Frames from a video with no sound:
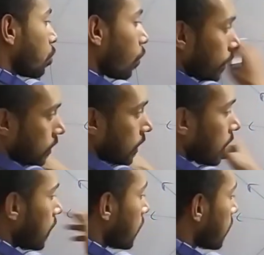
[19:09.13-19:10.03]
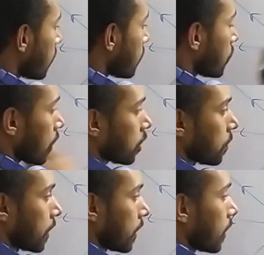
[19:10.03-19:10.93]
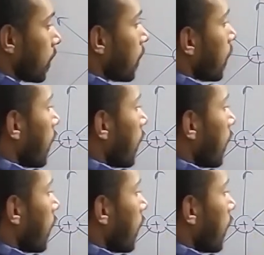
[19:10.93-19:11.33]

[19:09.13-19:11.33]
towards the charged particle.